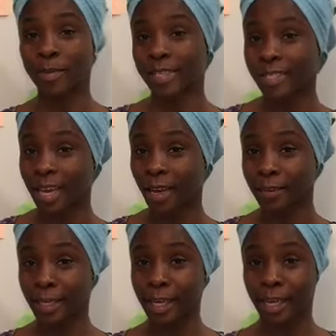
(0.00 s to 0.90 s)
myself
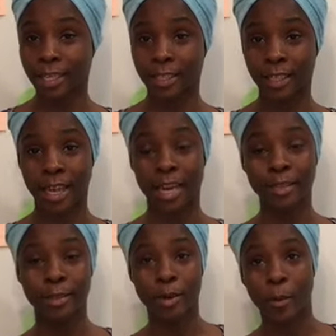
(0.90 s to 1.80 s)
so you guys can get
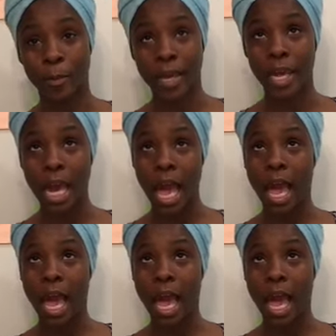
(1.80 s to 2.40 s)
to know me